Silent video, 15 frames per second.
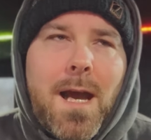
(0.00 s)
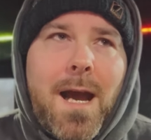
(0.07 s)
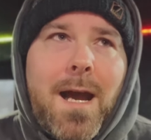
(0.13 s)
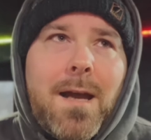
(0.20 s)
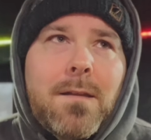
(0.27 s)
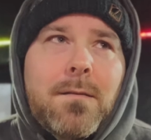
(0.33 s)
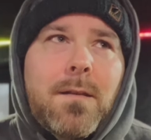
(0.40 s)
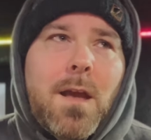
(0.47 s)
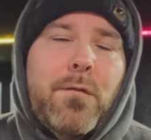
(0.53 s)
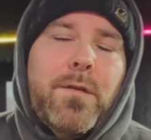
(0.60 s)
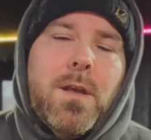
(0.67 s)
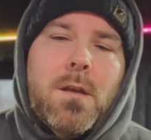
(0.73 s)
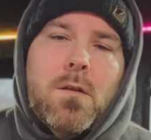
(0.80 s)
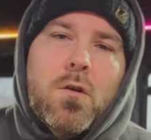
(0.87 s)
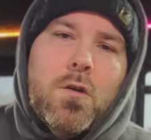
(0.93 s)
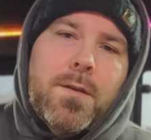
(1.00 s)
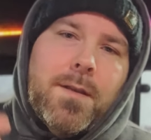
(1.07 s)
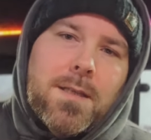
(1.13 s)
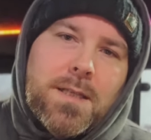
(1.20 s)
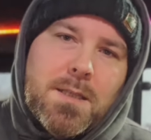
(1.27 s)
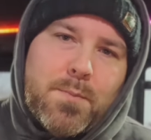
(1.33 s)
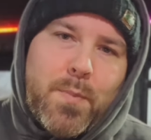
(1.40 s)
and if you include the
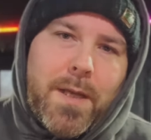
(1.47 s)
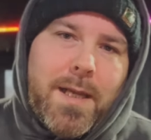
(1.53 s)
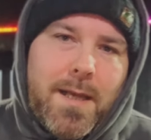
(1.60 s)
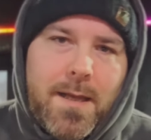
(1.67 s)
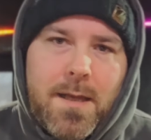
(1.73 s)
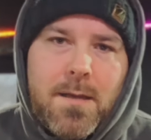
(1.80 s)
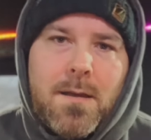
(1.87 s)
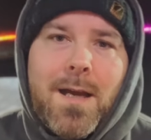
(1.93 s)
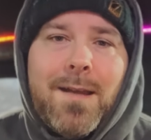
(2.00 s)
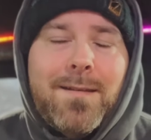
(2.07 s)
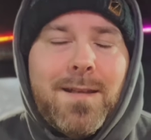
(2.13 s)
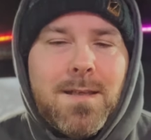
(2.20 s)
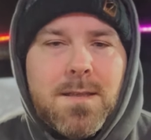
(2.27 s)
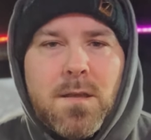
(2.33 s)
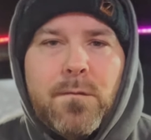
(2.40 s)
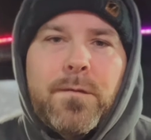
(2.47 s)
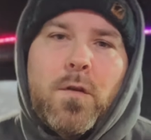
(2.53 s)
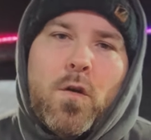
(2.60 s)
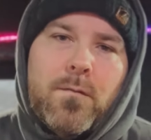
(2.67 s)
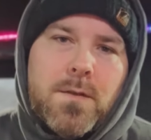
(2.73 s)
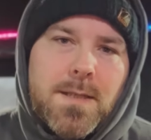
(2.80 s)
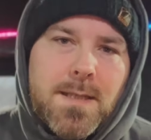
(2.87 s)
spray adhesive to
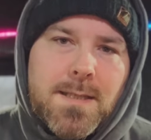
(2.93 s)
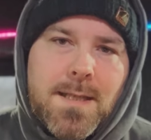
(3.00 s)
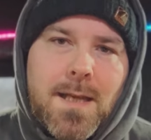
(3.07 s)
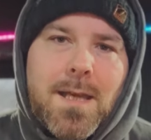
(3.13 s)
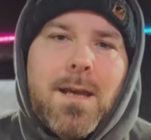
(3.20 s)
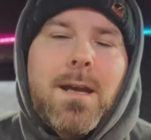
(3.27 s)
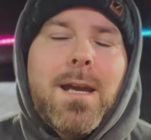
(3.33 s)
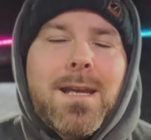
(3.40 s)
obviously stick it,